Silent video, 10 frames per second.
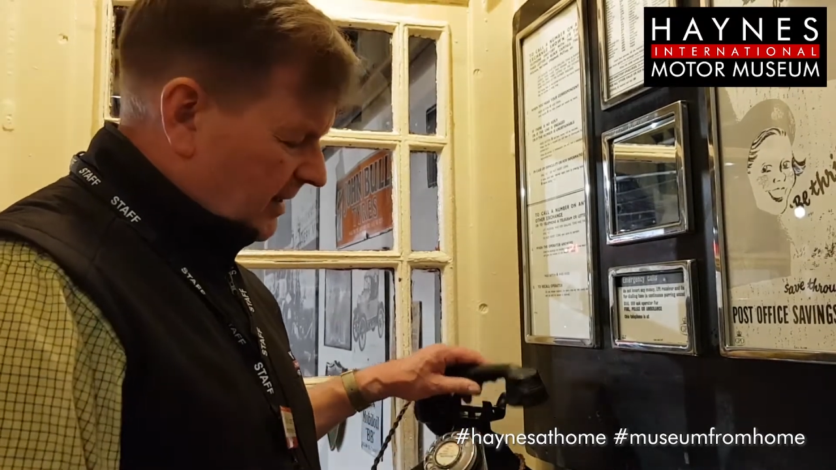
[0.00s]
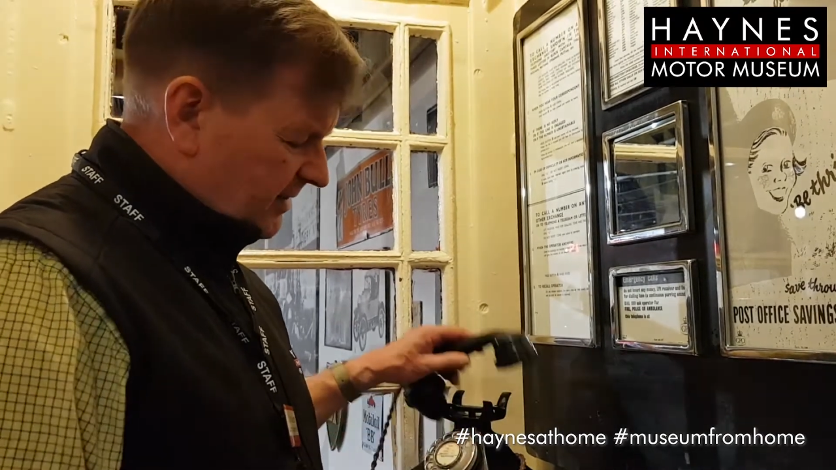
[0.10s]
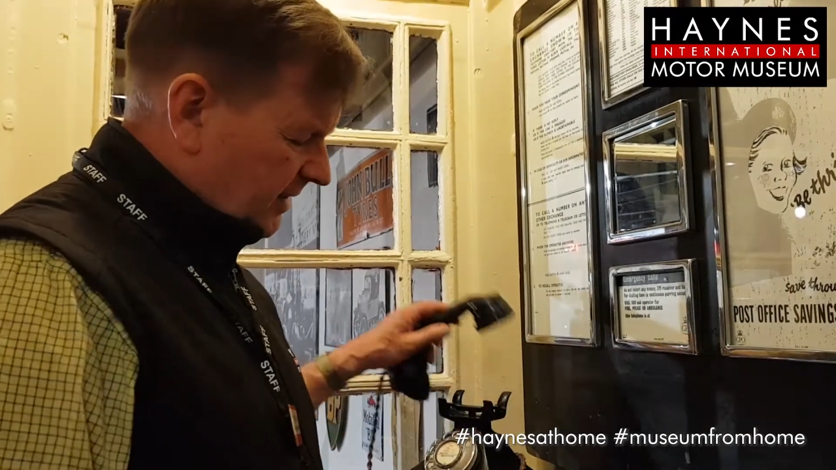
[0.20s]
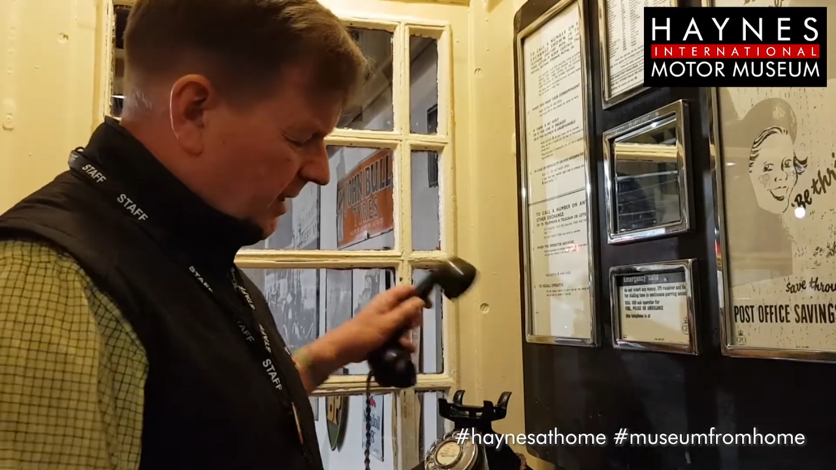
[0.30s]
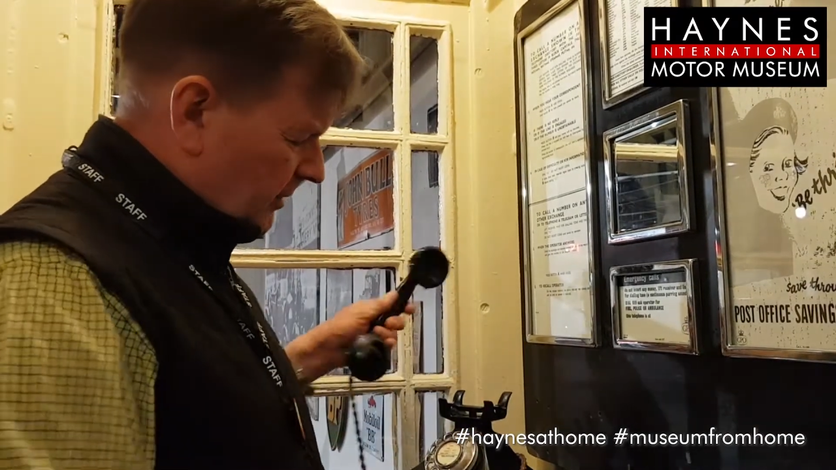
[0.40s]

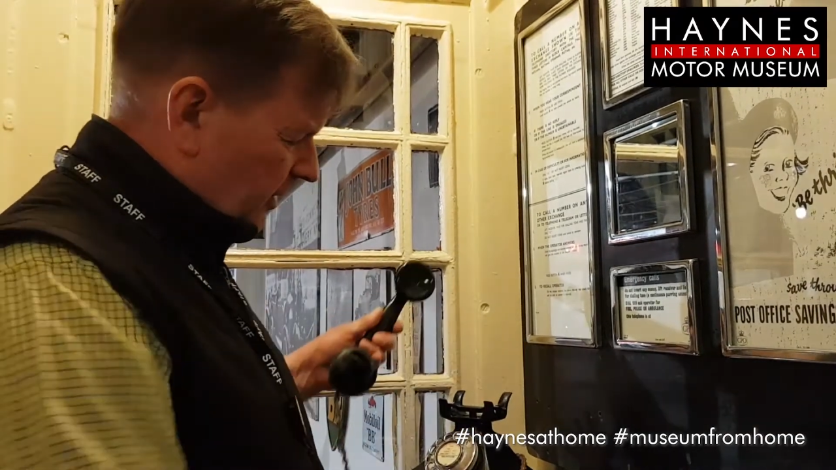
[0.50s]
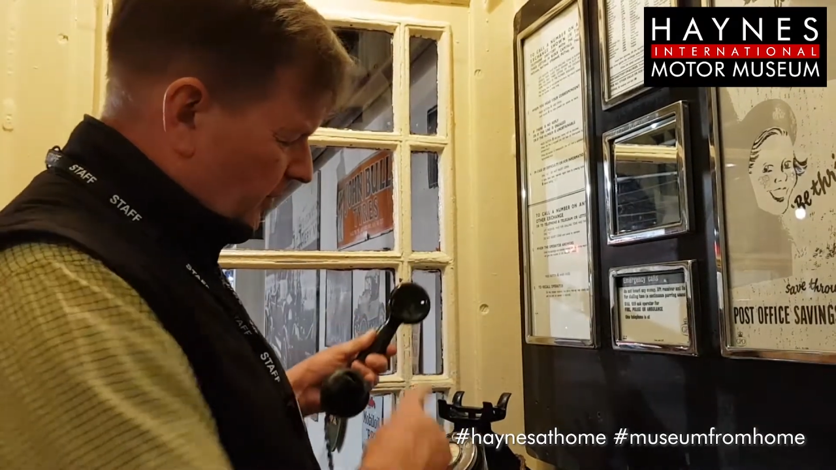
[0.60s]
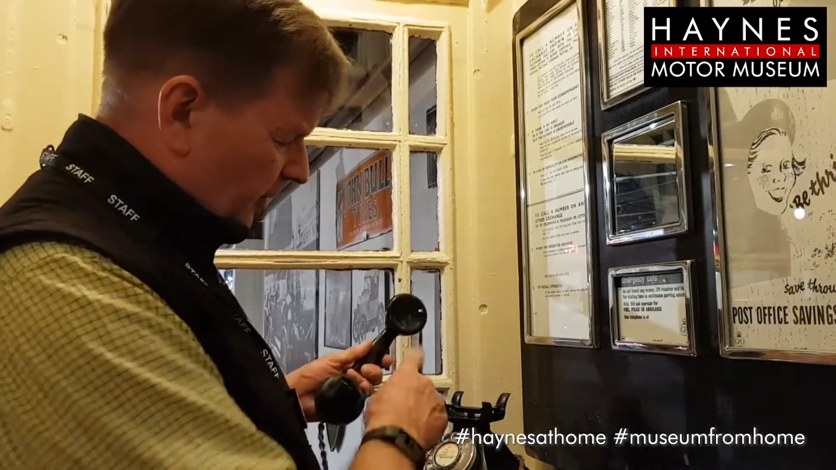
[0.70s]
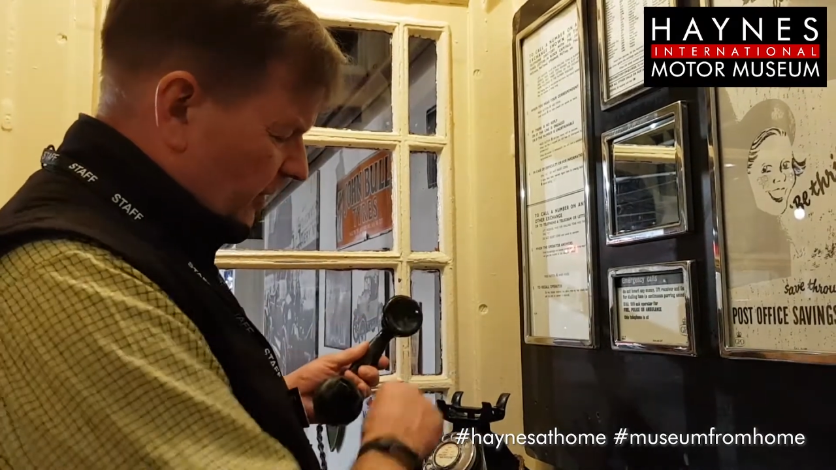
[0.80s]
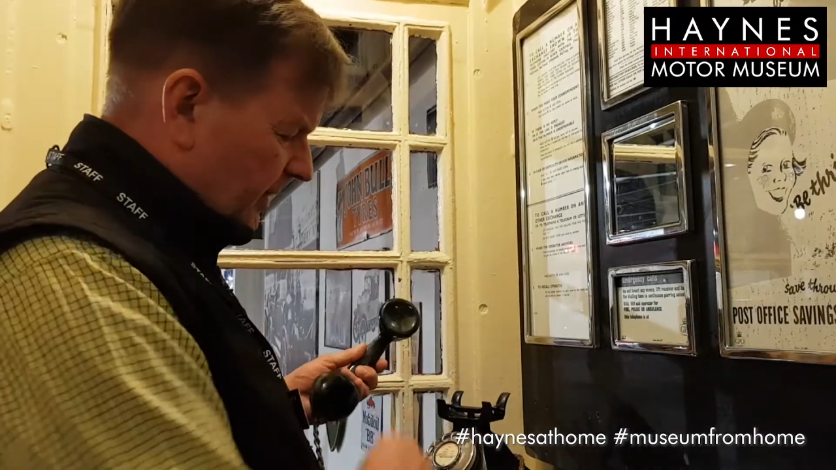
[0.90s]
So you
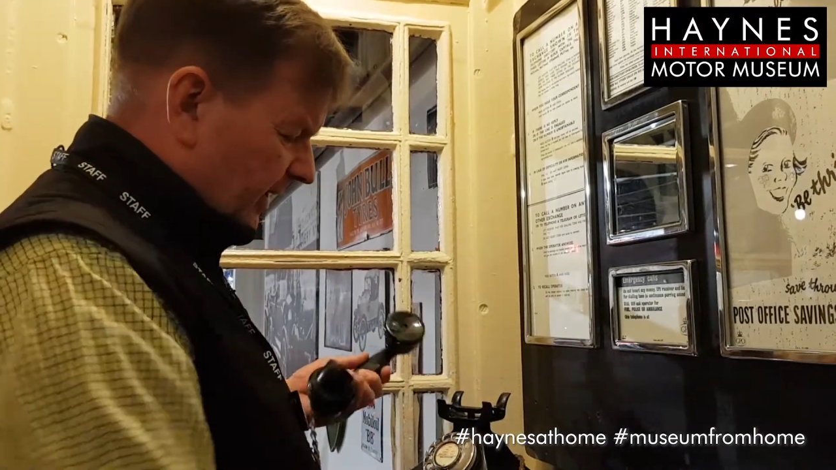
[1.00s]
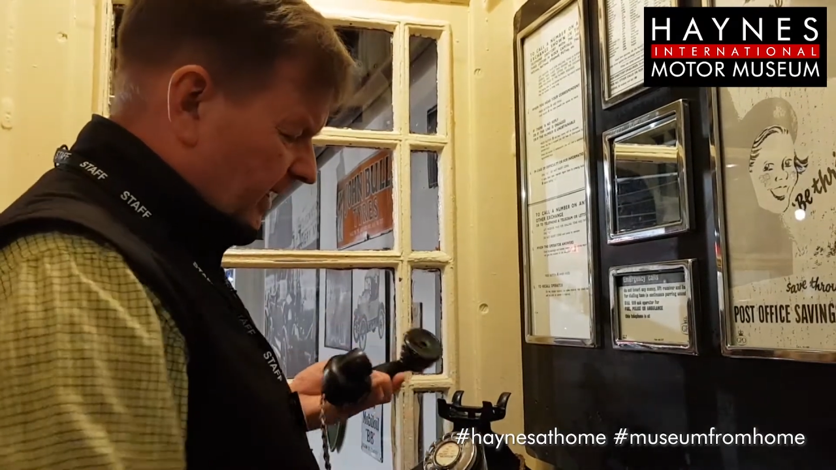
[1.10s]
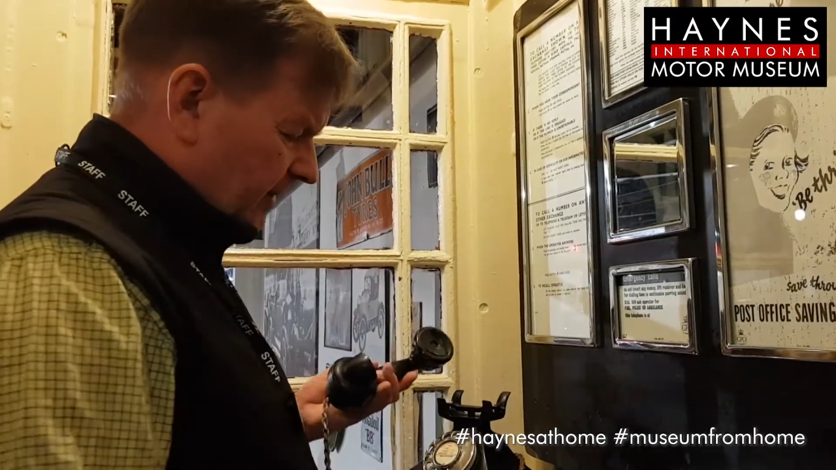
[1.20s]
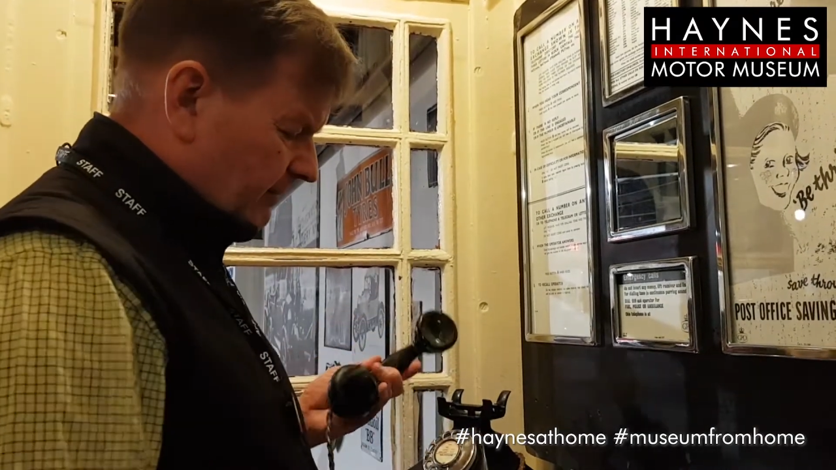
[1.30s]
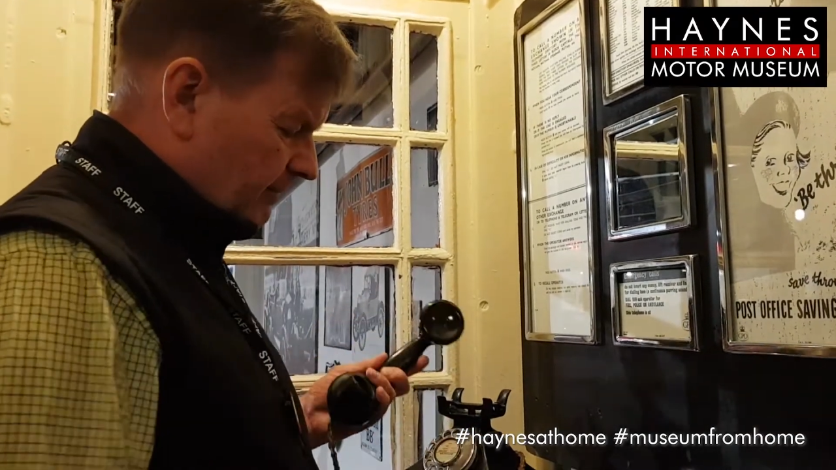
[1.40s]
put the
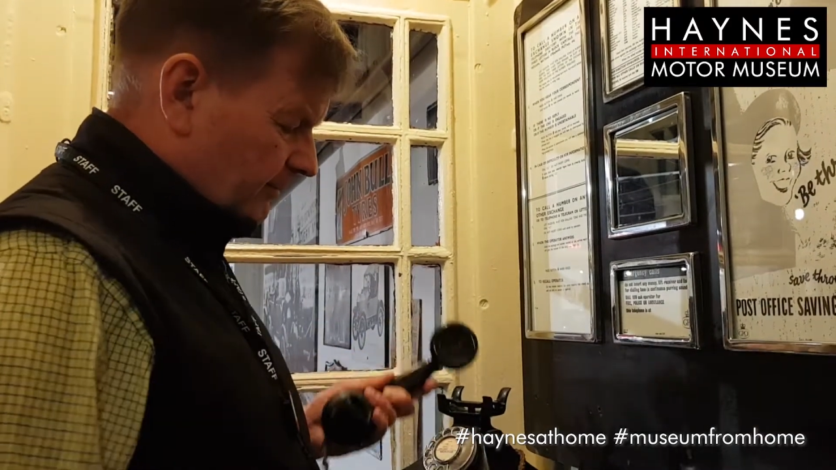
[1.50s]
money in,